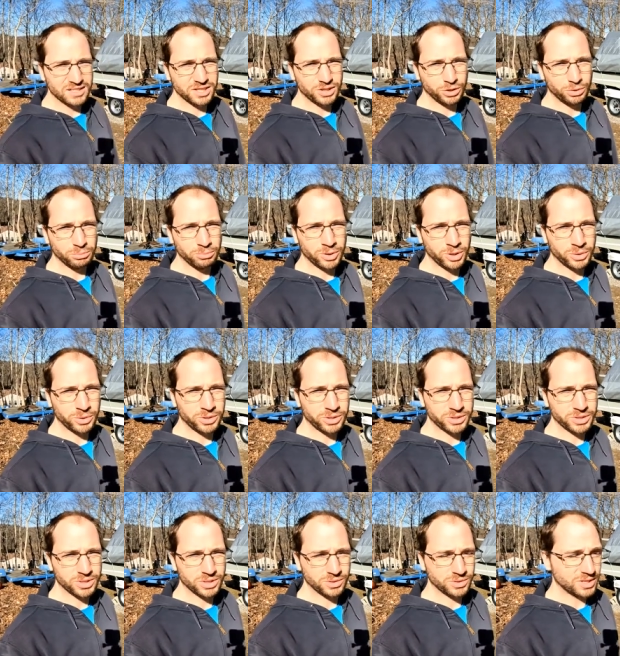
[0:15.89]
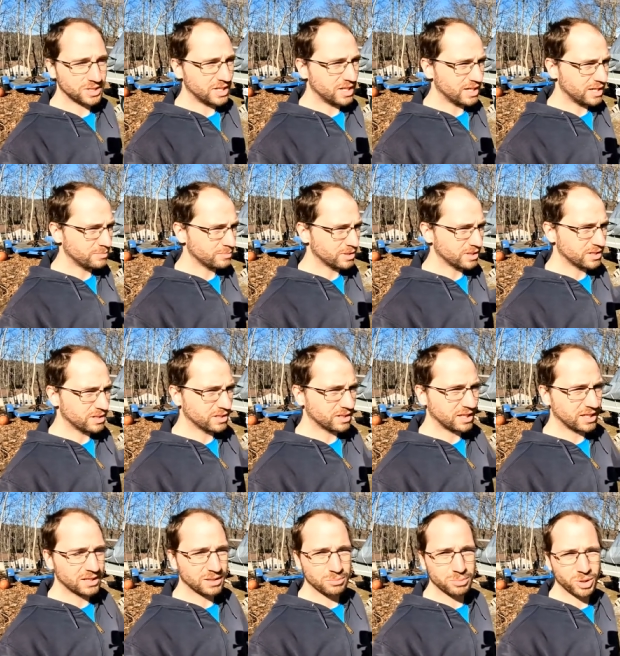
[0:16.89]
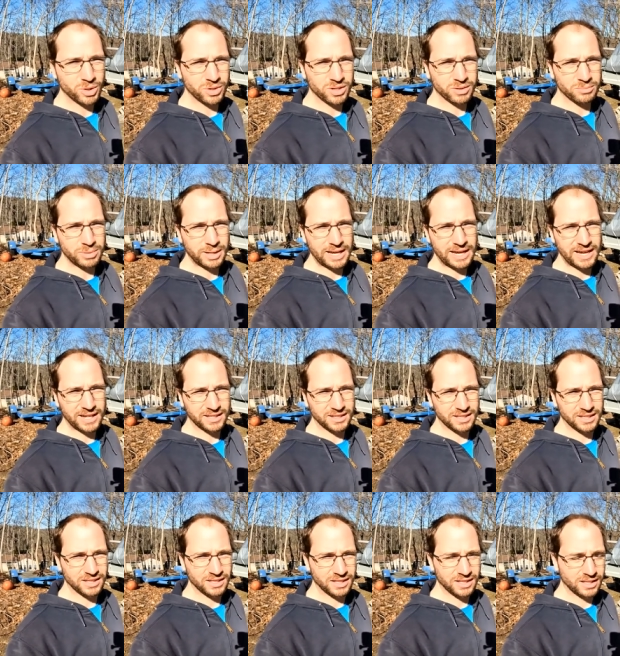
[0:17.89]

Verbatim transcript: tilt motor so today I'm going to get the boat unpacked,